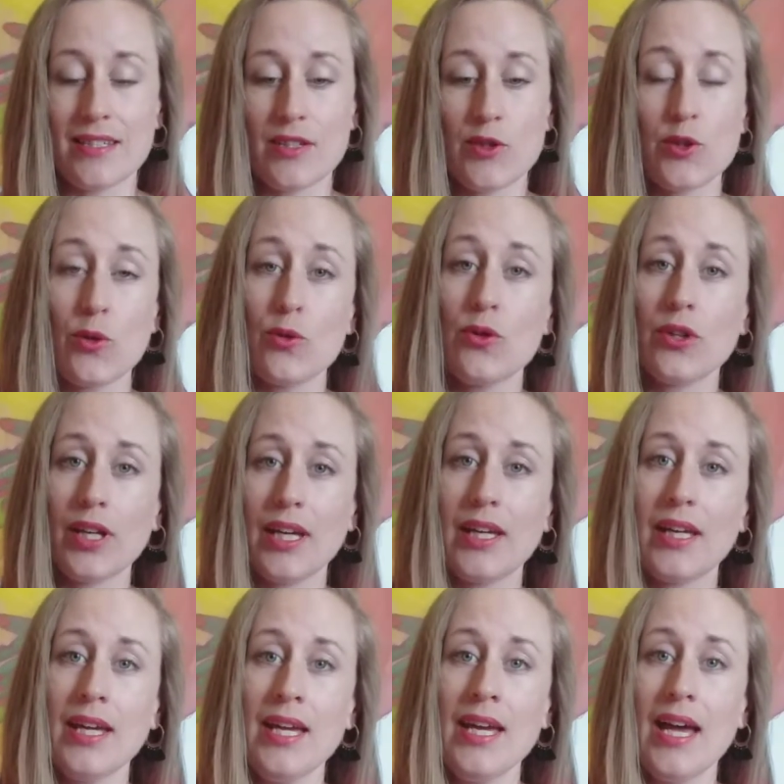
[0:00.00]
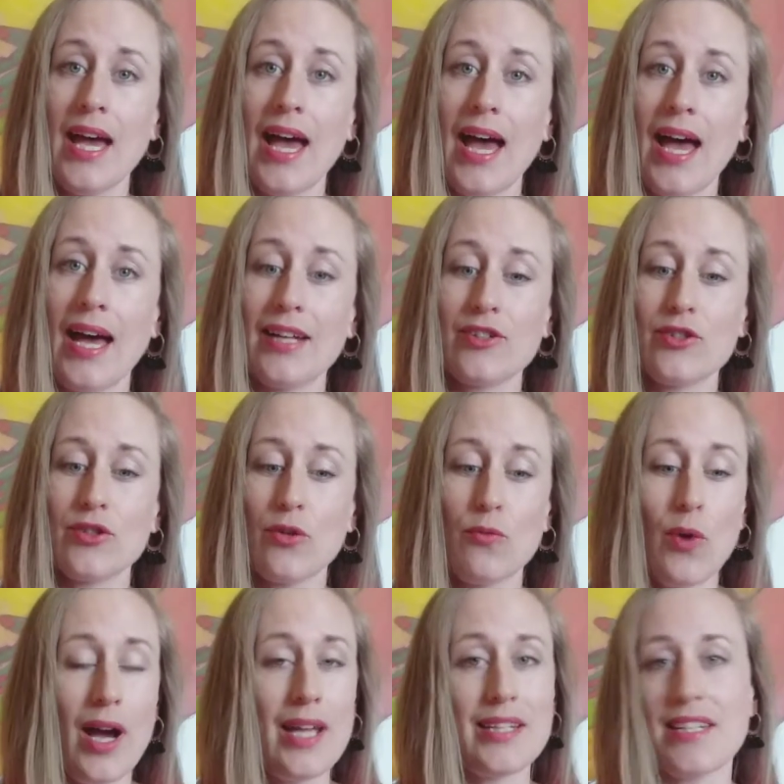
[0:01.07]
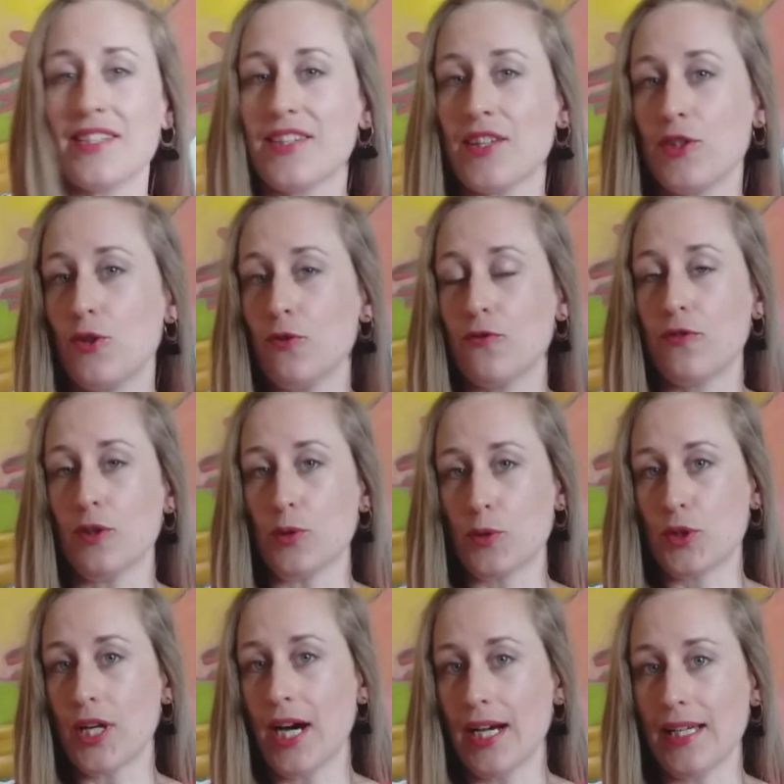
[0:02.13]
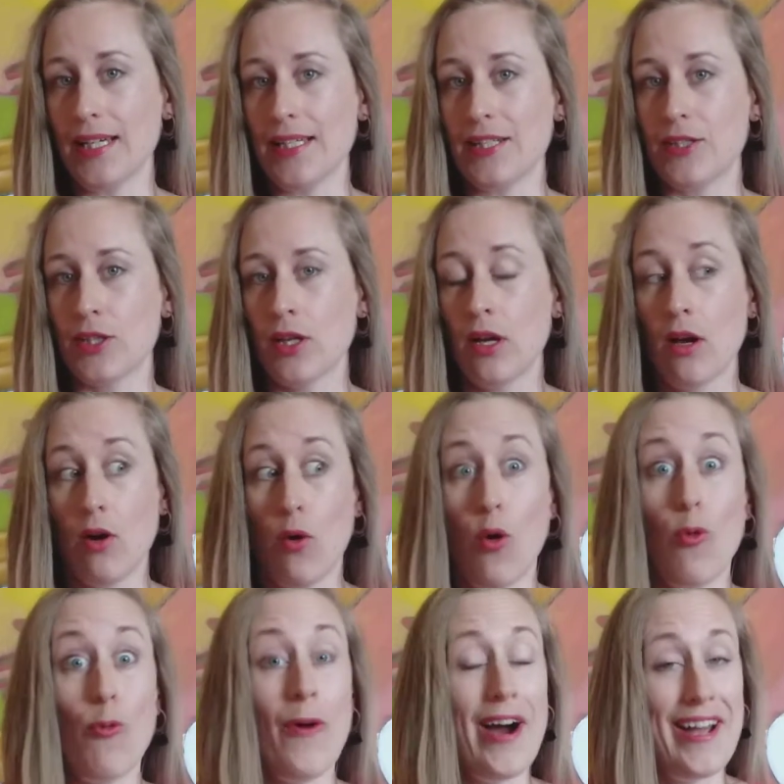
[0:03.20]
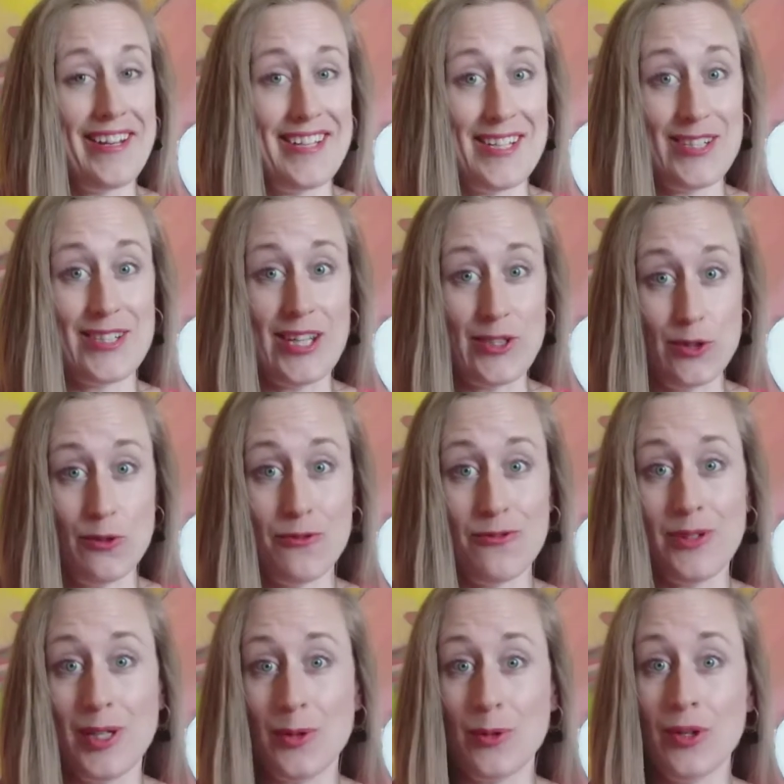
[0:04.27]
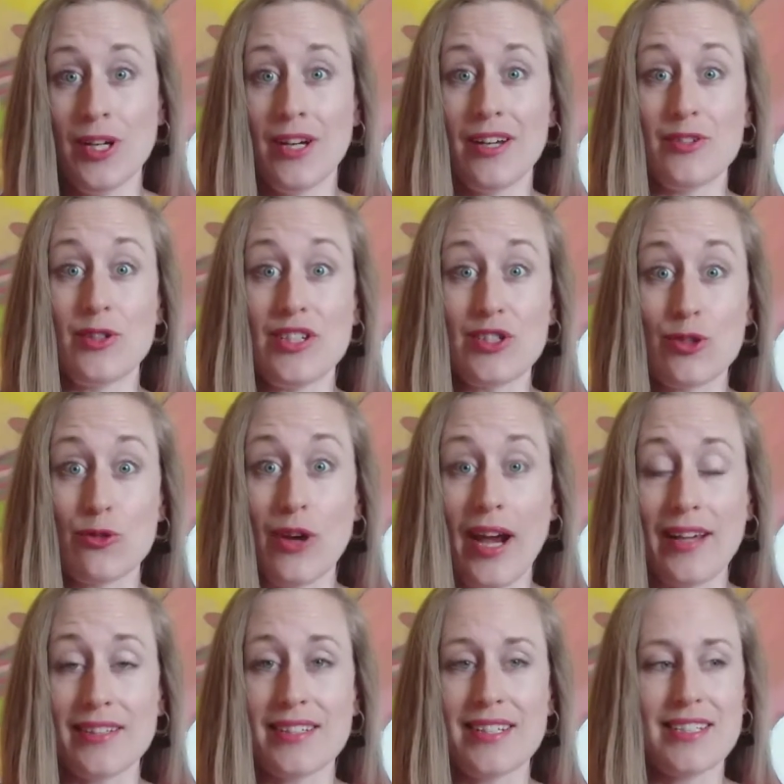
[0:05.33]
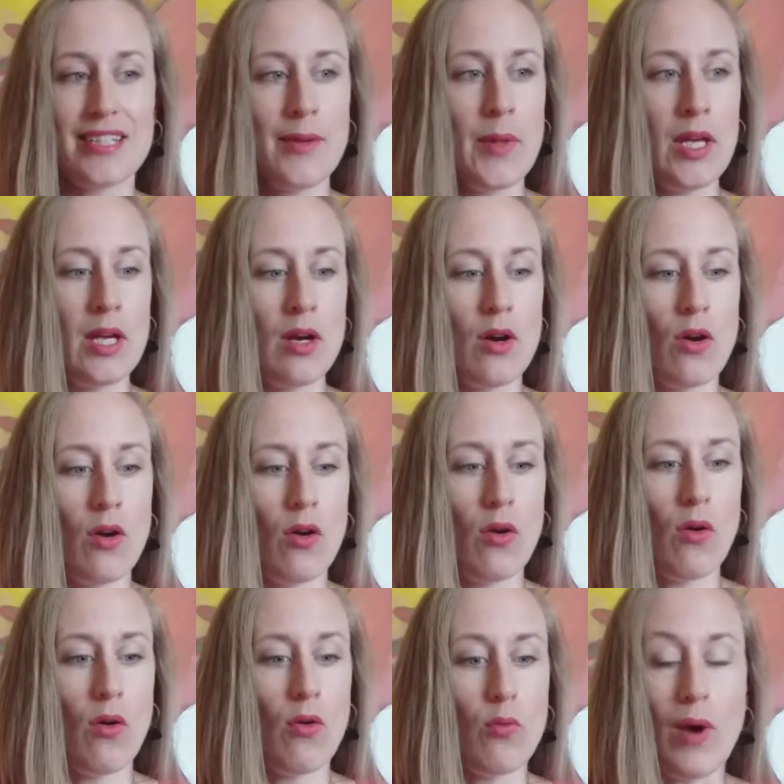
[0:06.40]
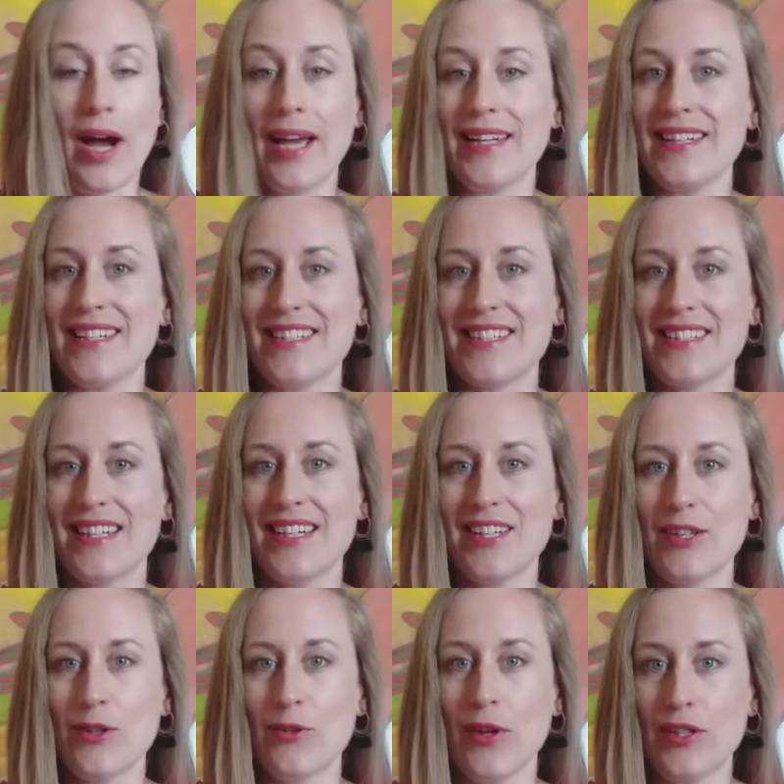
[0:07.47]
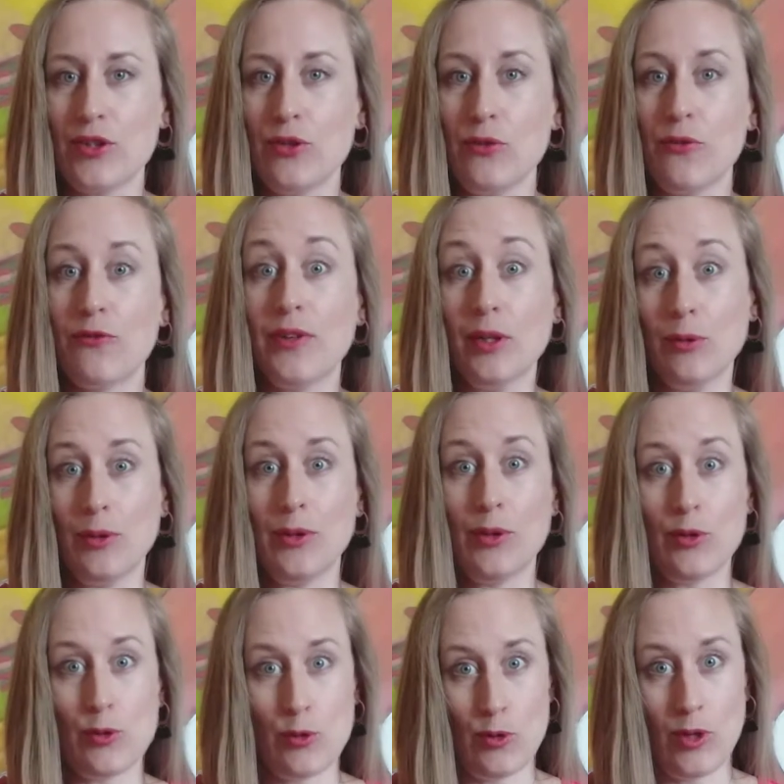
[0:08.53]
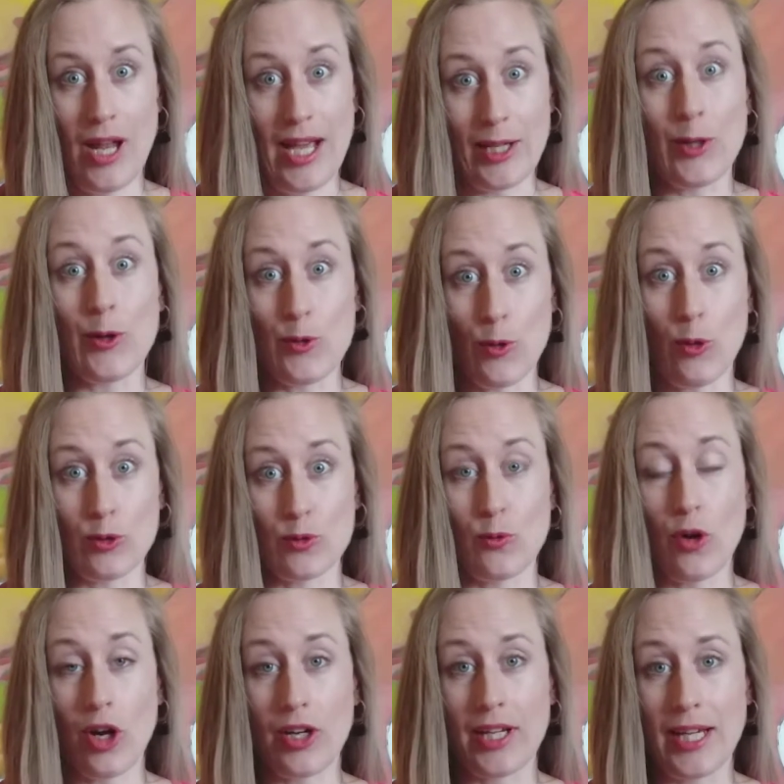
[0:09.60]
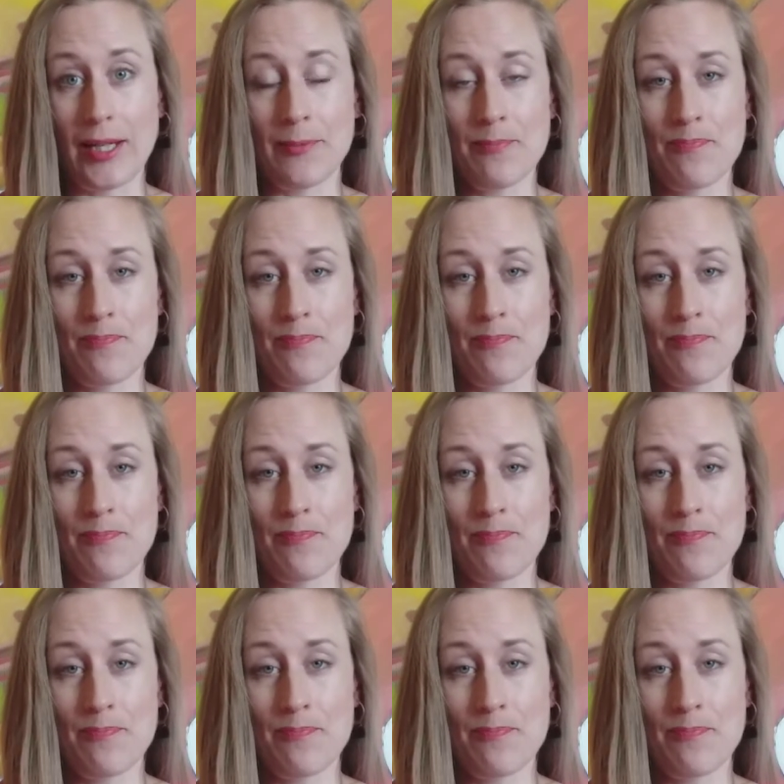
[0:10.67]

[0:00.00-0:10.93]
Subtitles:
So looking at why it is that you feel tired, or why it is that you feel distracted, or why it is that you feel like not working.